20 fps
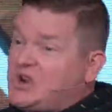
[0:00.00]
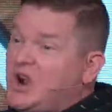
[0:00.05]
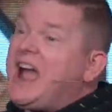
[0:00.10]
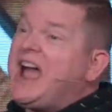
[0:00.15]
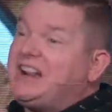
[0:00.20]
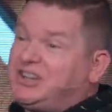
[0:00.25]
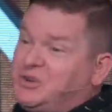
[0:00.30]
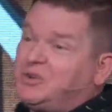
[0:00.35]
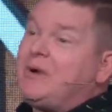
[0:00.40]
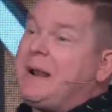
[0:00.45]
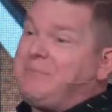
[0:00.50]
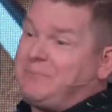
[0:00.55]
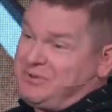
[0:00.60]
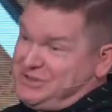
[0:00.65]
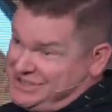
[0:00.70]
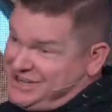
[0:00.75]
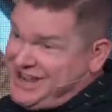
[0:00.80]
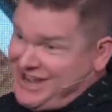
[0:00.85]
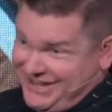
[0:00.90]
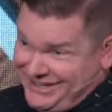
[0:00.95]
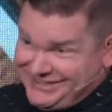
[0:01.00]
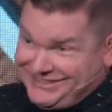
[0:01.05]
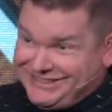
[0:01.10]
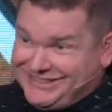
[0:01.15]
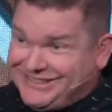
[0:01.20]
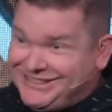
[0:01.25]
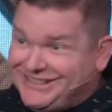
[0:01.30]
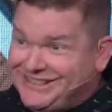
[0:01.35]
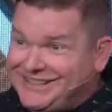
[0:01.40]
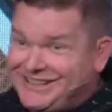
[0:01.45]
trying to represent.
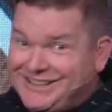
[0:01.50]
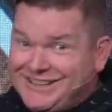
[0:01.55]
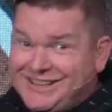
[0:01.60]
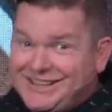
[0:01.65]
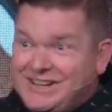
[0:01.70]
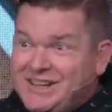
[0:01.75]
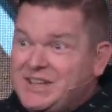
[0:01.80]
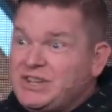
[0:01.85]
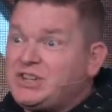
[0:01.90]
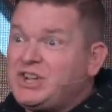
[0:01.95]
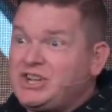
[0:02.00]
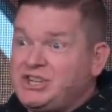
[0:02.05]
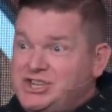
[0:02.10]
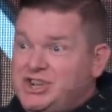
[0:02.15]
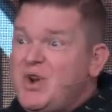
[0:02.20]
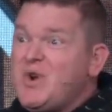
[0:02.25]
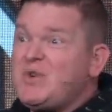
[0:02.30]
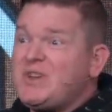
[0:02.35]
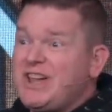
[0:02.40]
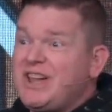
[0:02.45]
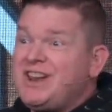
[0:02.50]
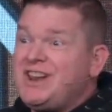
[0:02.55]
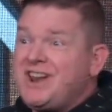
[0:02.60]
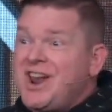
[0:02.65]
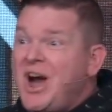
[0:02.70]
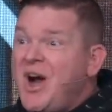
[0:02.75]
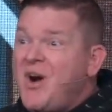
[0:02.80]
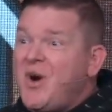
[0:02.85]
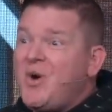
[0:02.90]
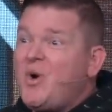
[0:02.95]
Because you can
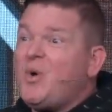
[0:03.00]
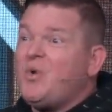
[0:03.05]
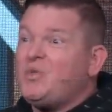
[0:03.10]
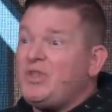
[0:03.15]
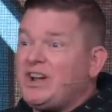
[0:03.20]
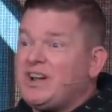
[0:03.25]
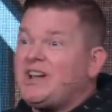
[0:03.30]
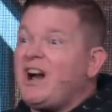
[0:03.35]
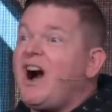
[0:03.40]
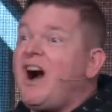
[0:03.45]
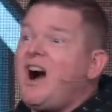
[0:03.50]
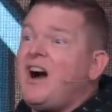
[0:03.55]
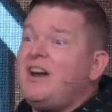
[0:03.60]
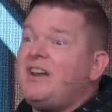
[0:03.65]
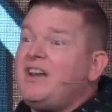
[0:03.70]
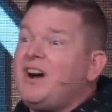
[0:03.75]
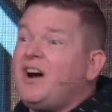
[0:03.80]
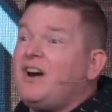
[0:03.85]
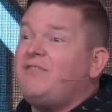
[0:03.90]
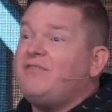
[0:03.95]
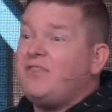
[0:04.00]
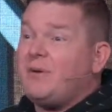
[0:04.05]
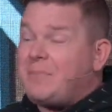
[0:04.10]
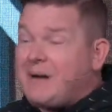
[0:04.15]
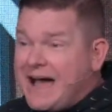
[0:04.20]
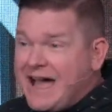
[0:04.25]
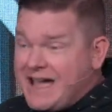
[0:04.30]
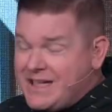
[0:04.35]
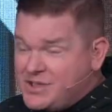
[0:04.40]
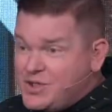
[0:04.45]
know the God of the
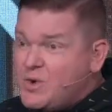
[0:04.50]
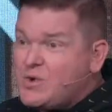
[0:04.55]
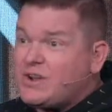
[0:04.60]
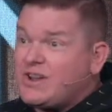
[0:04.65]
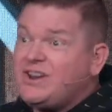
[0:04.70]
Bible. You